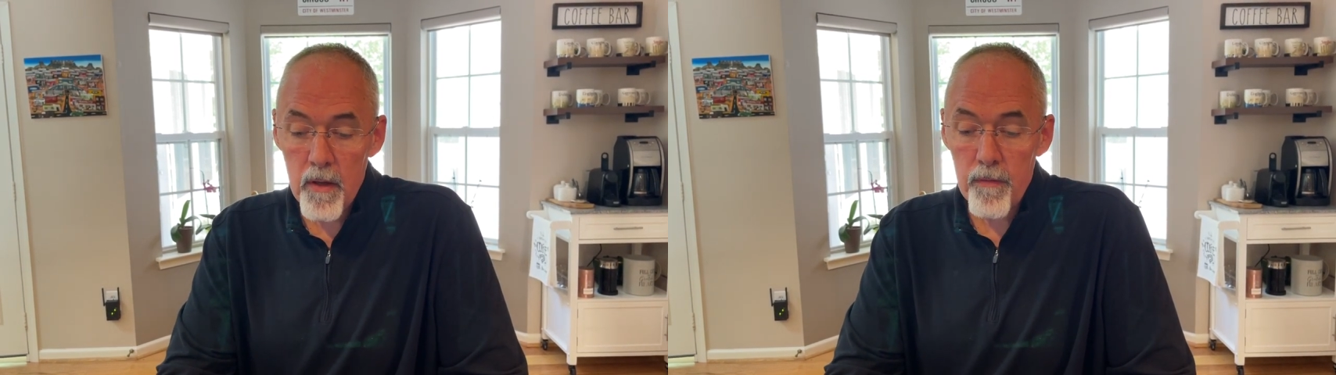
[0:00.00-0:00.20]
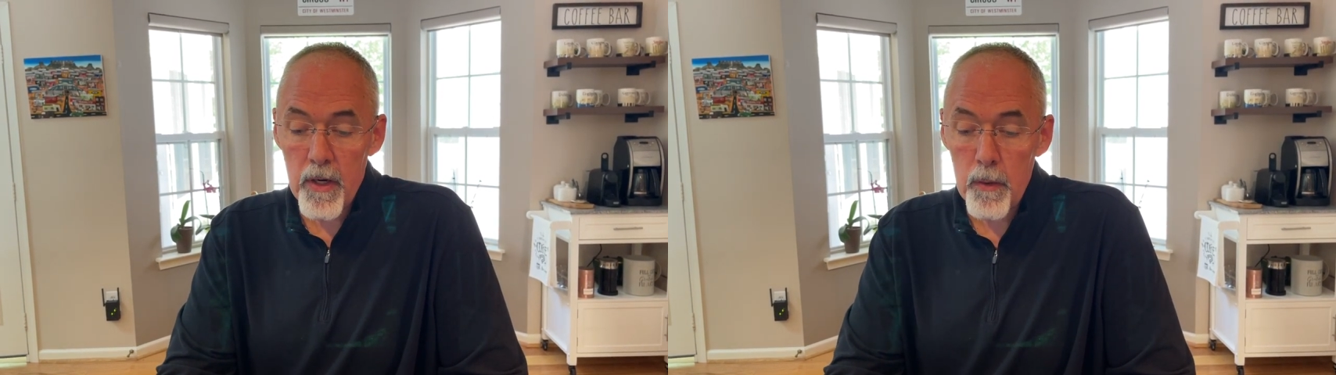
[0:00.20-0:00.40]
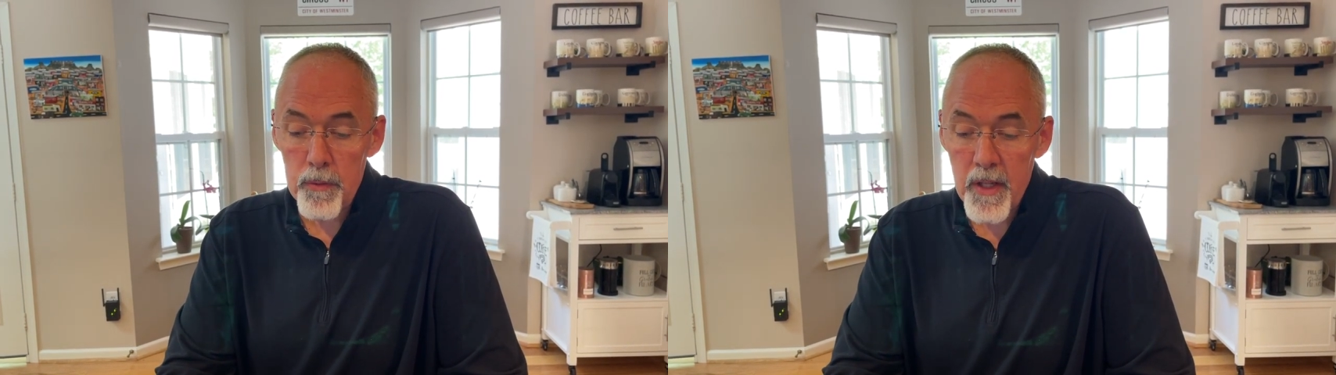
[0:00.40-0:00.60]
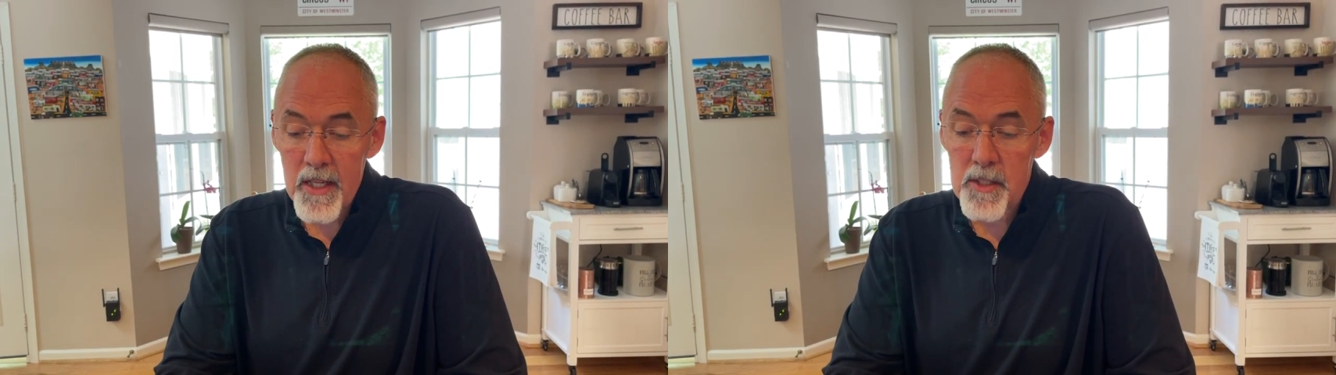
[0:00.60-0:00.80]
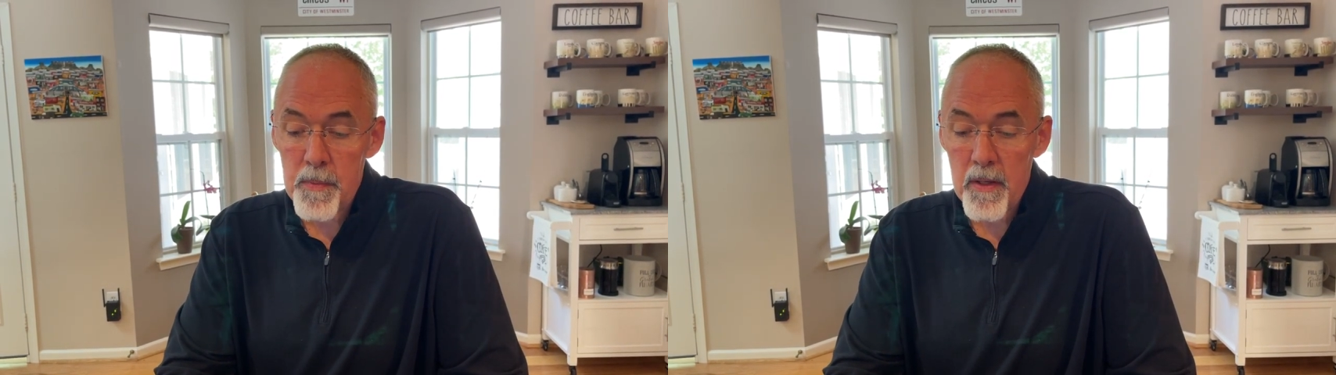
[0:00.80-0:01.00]
For he will
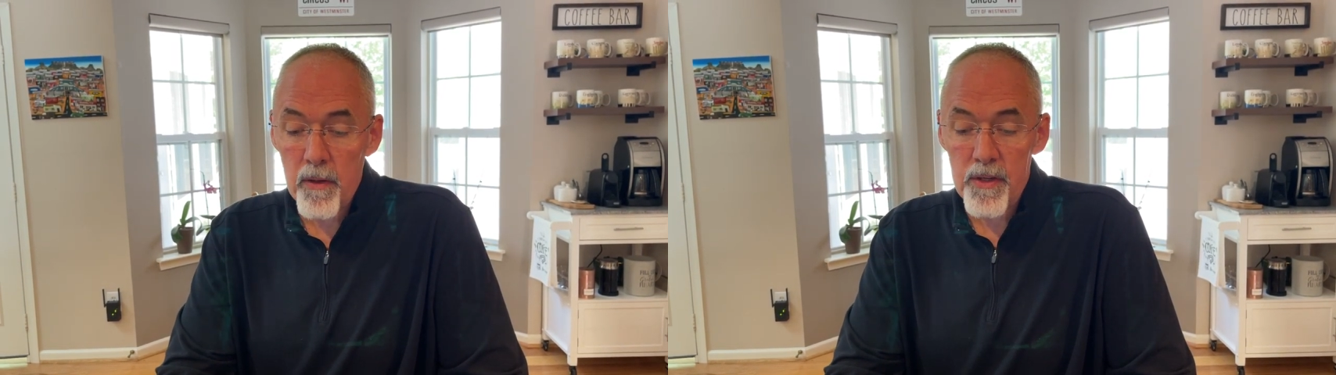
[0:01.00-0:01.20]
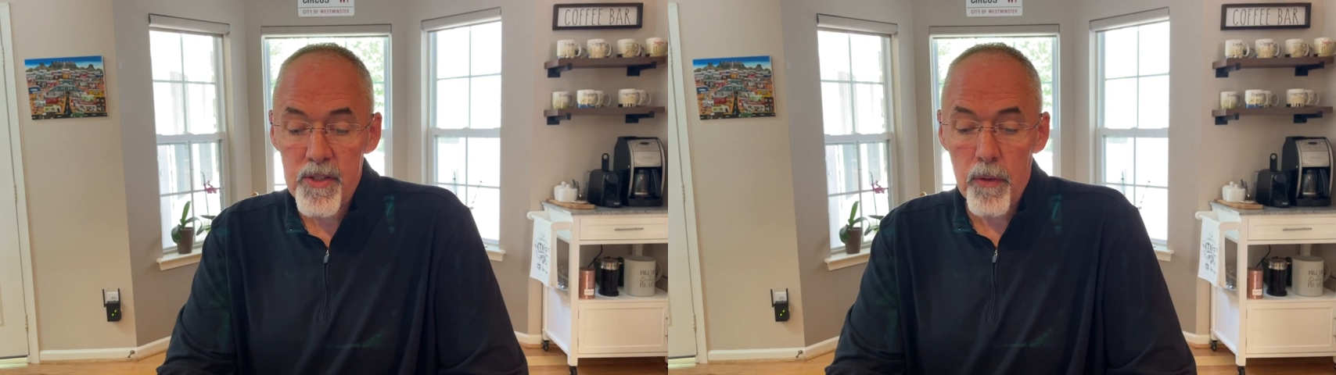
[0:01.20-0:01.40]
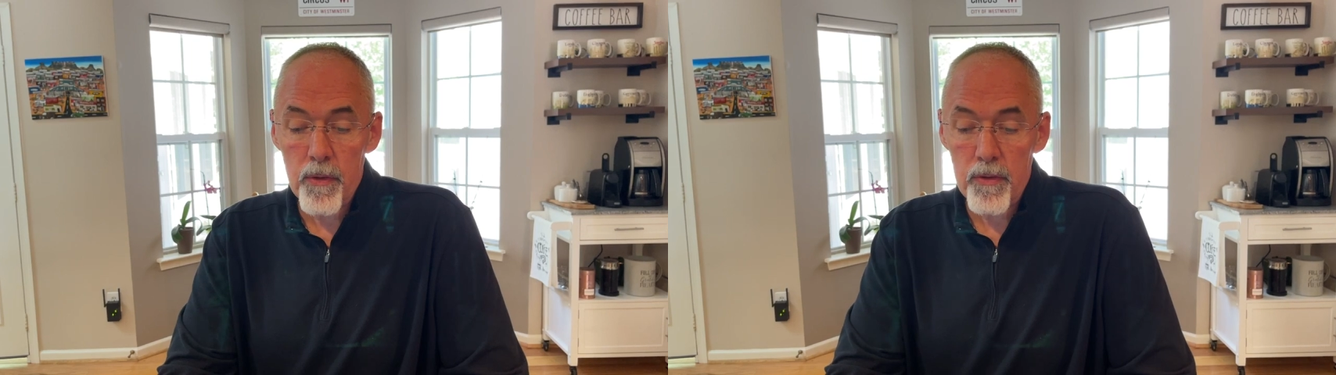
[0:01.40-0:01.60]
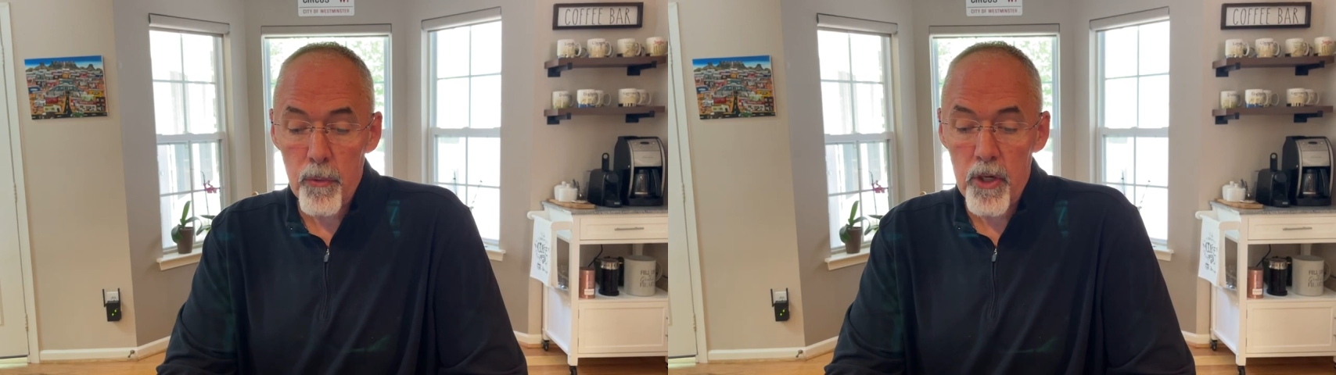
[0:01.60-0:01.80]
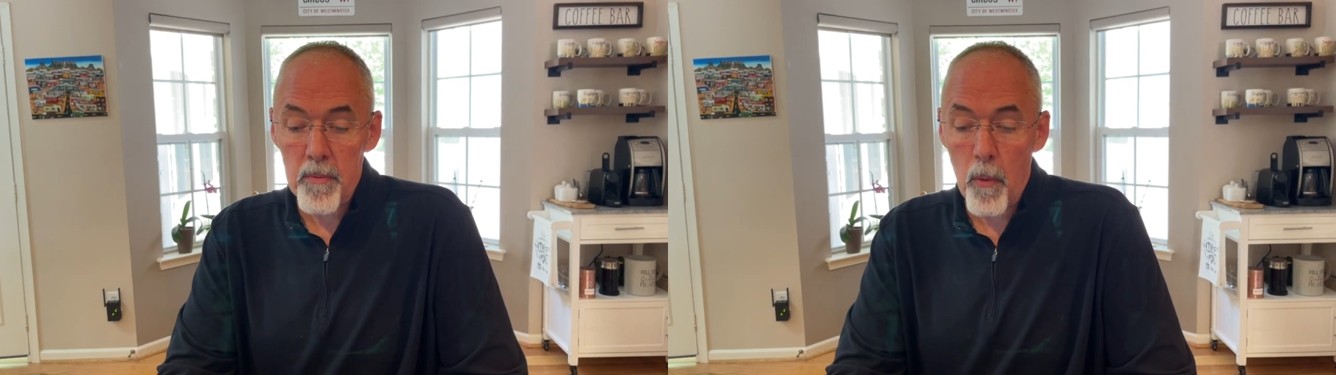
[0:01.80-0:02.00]
not speak on his own
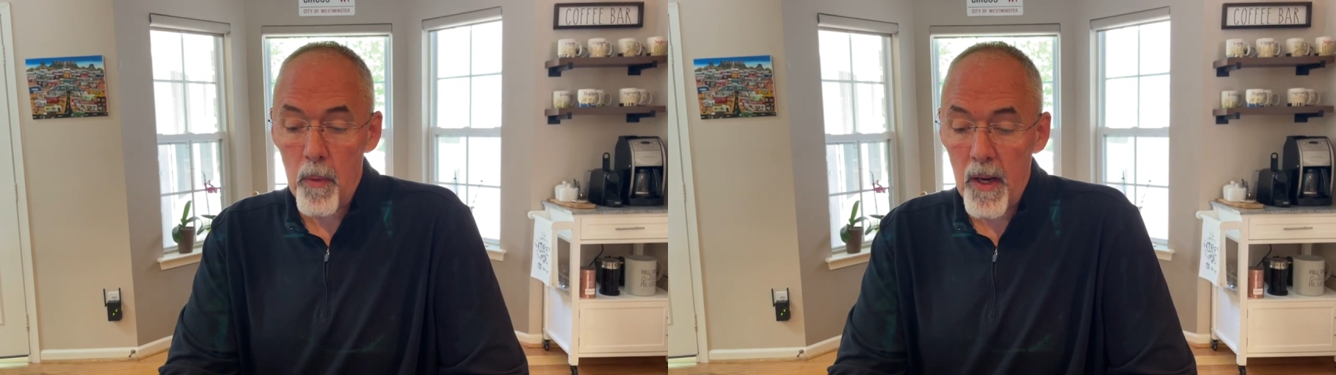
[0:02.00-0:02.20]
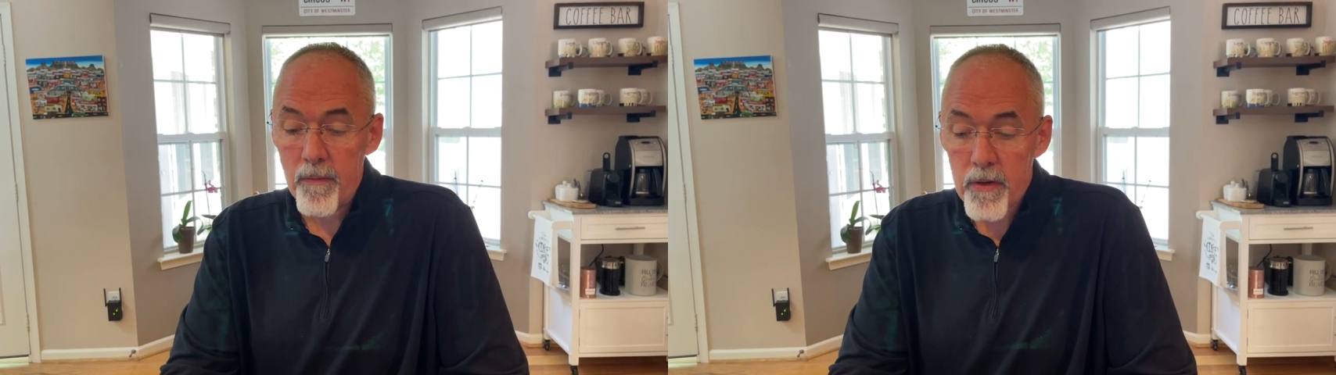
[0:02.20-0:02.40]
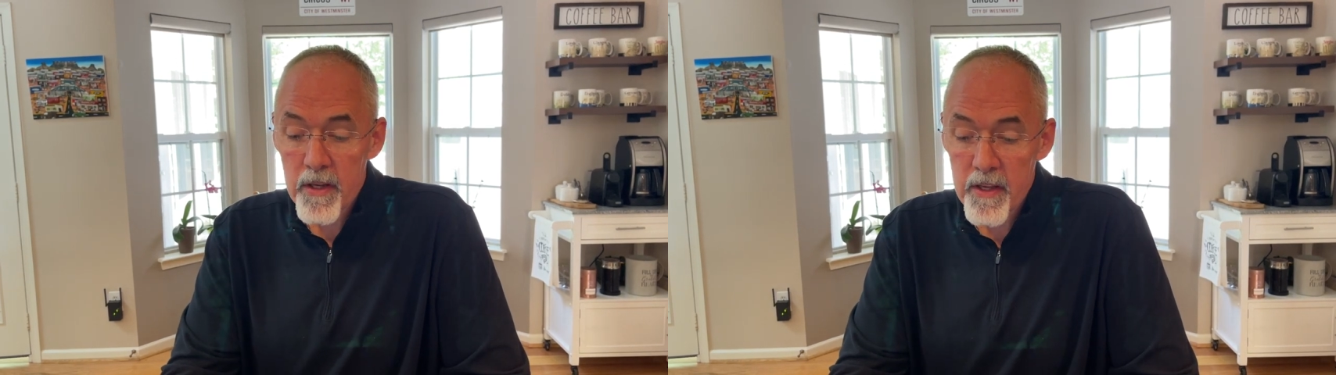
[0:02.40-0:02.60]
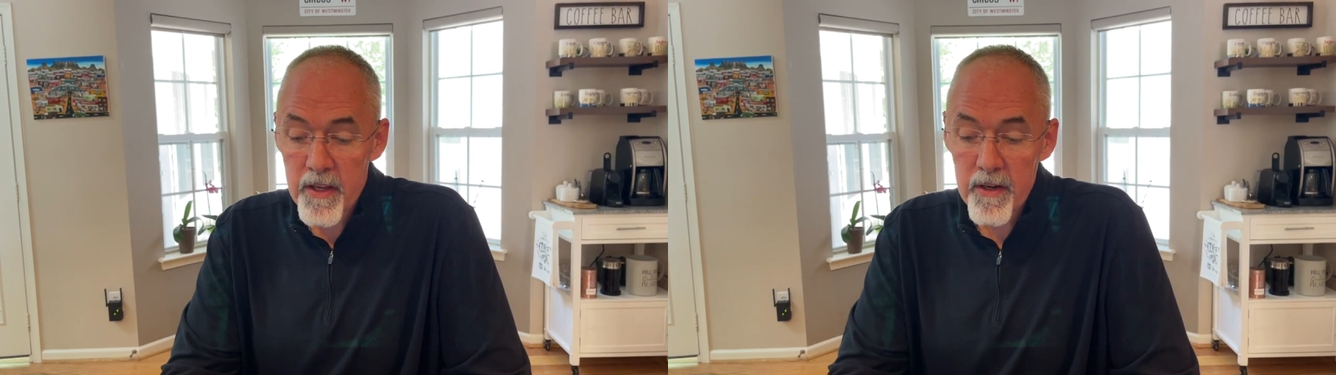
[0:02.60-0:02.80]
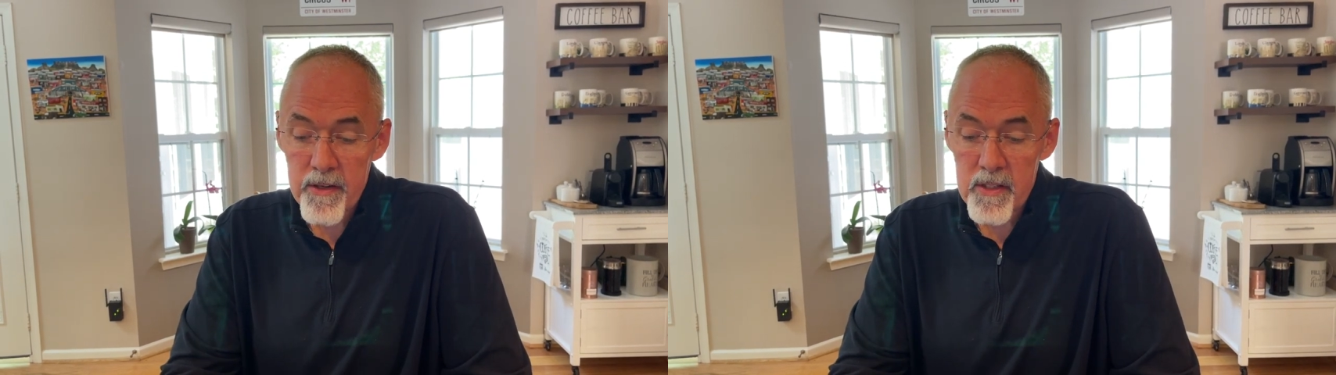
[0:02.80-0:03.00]
authority, but whatever he
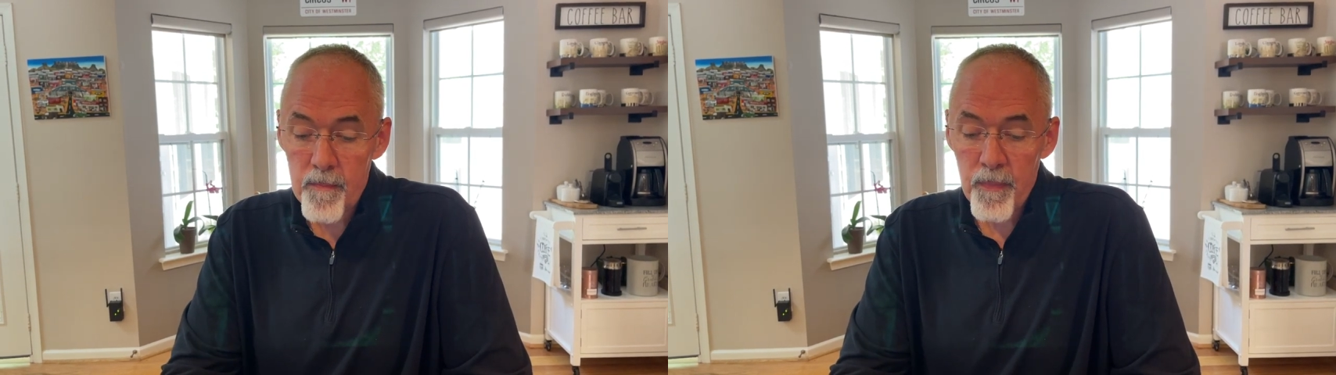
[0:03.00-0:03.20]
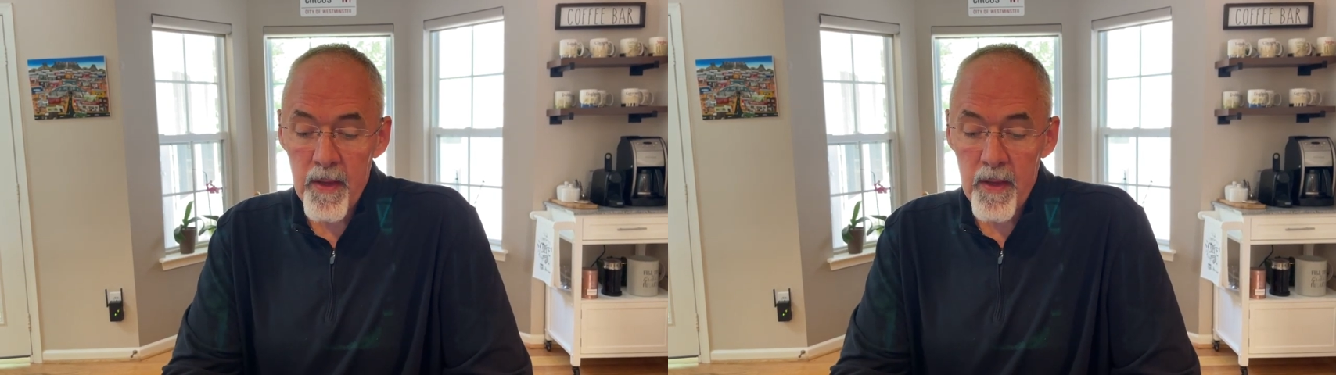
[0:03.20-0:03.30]
hears,